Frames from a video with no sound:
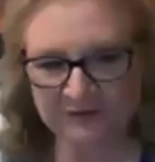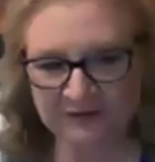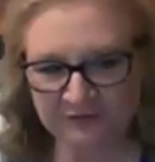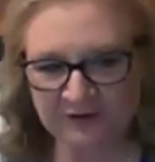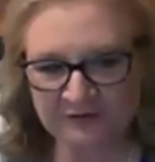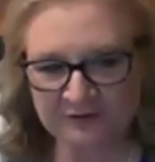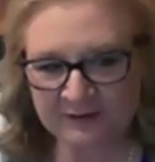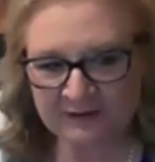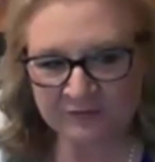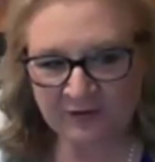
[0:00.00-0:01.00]
had said to me
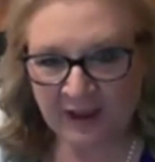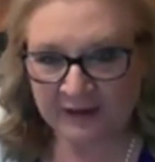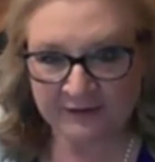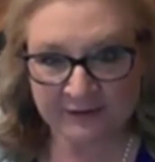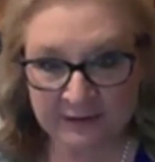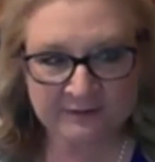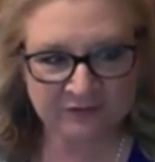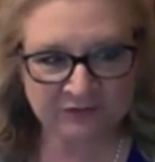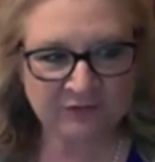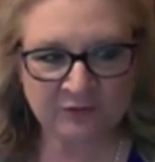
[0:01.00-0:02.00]
is, Dee says
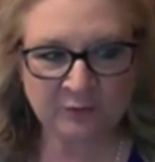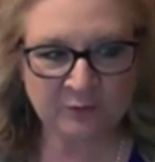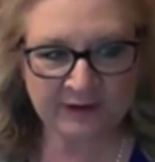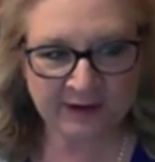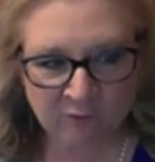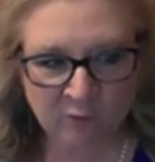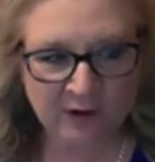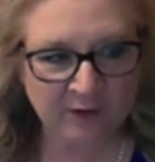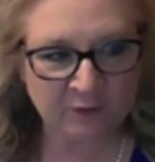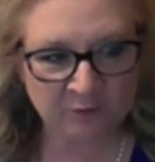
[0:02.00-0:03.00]
she's going to read every one of
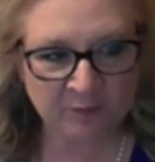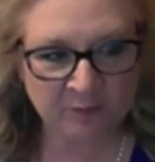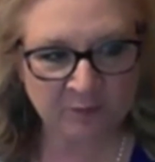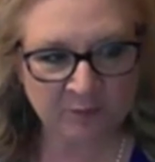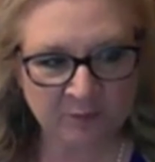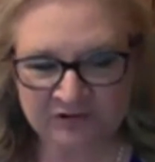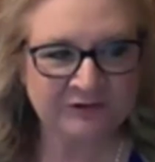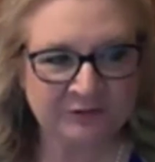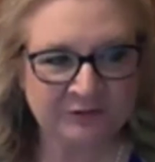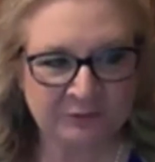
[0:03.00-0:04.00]
those books she
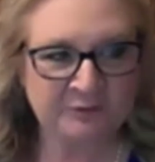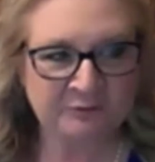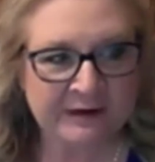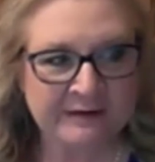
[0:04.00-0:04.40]
realized she wasn't